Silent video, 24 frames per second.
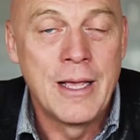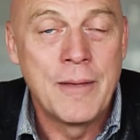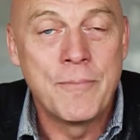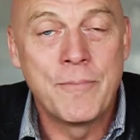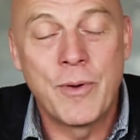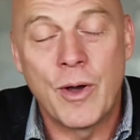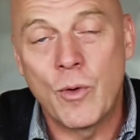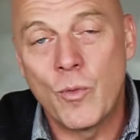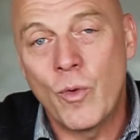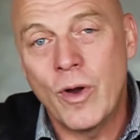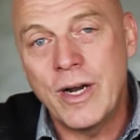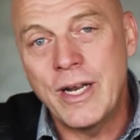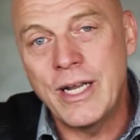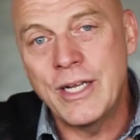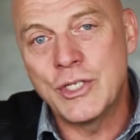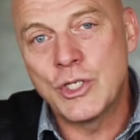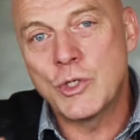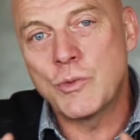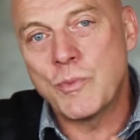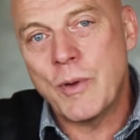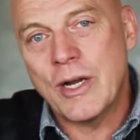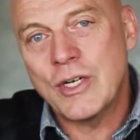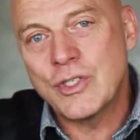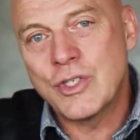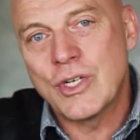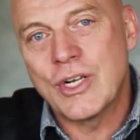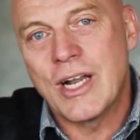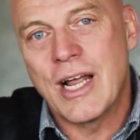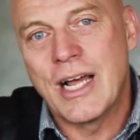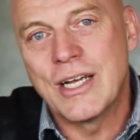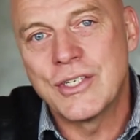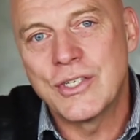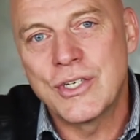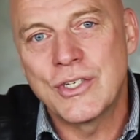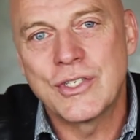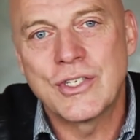But what he
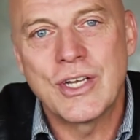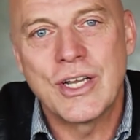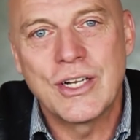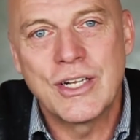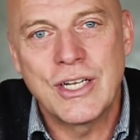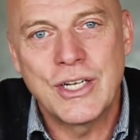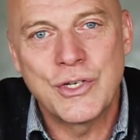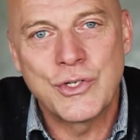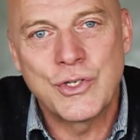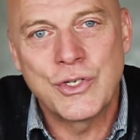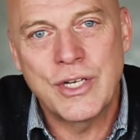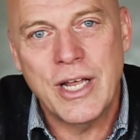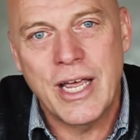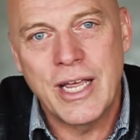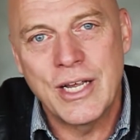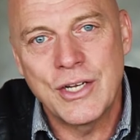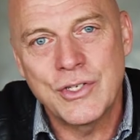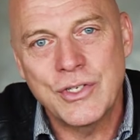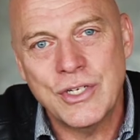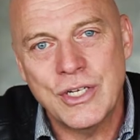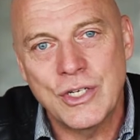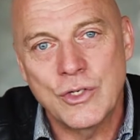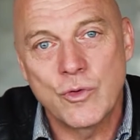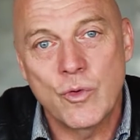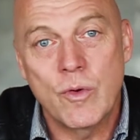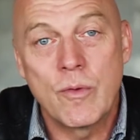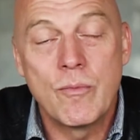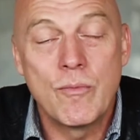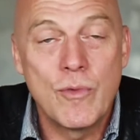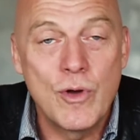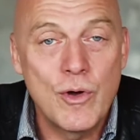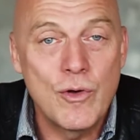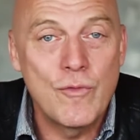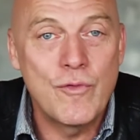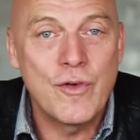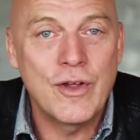specializes in these days is
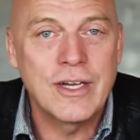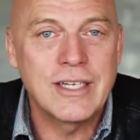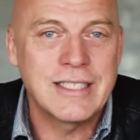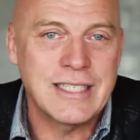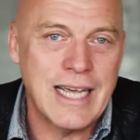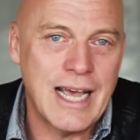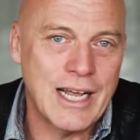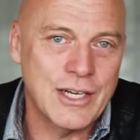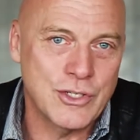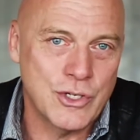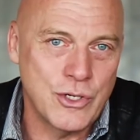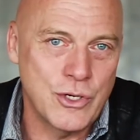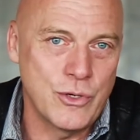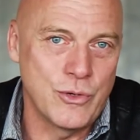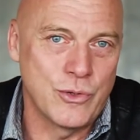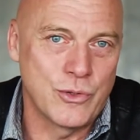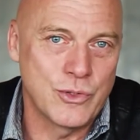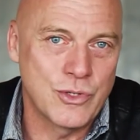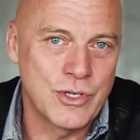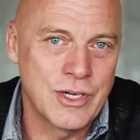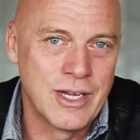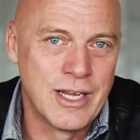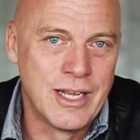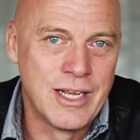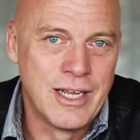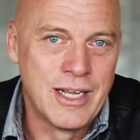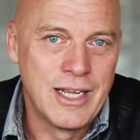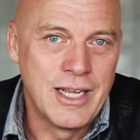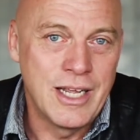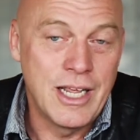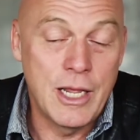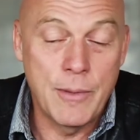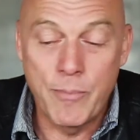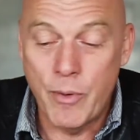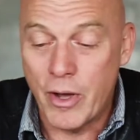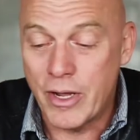removing tattoos.
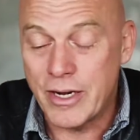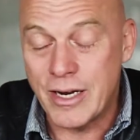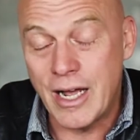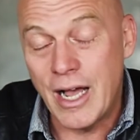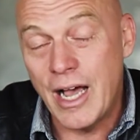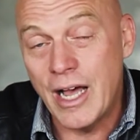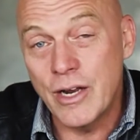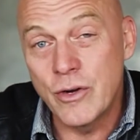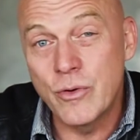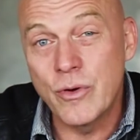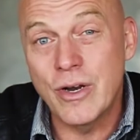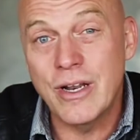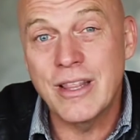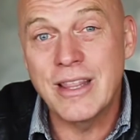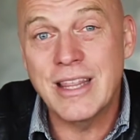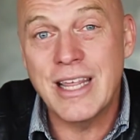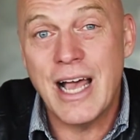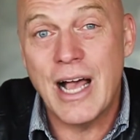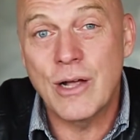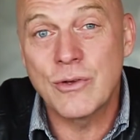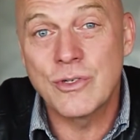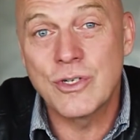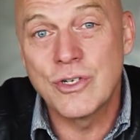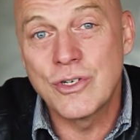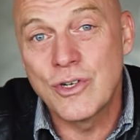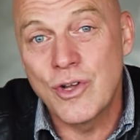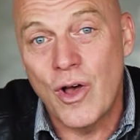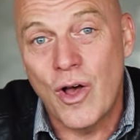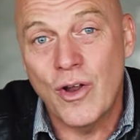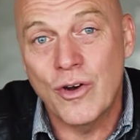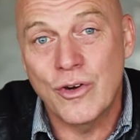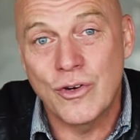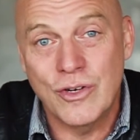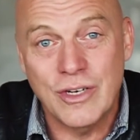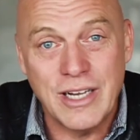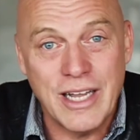He bought a
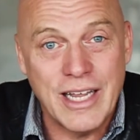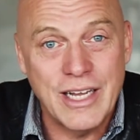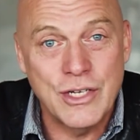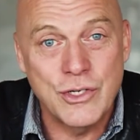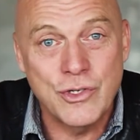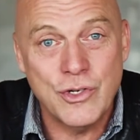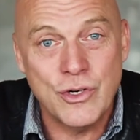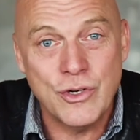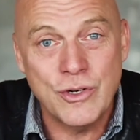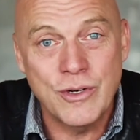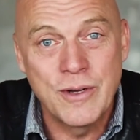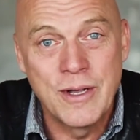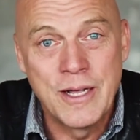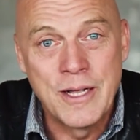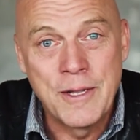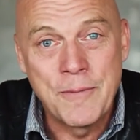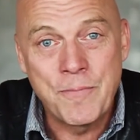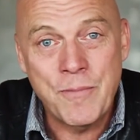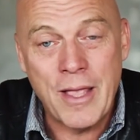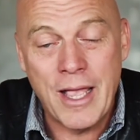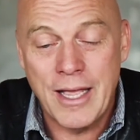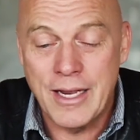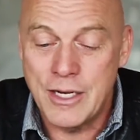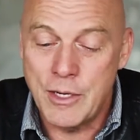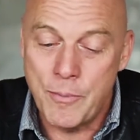$100,000 laser, and